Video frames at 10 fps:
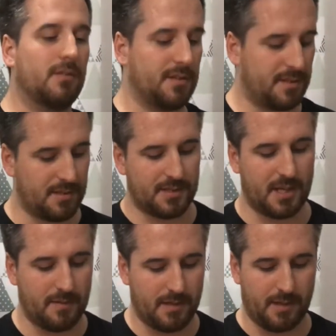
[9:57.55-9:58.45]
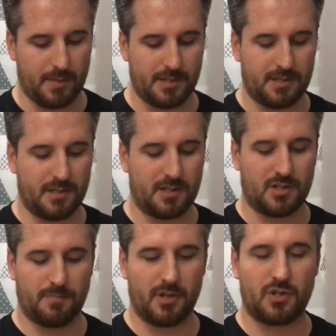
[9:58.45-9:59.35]
This is the same thing, but it's to
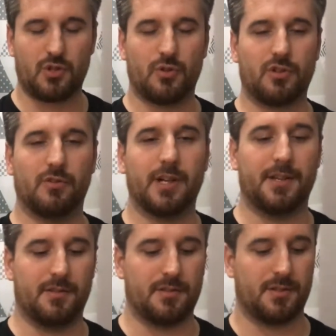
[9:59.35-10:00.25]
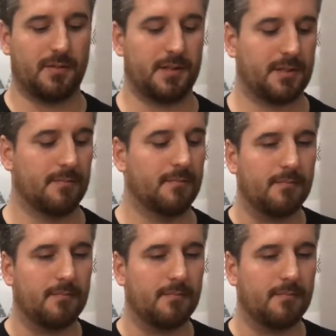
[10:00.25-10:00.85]
a much shorter range. So it's.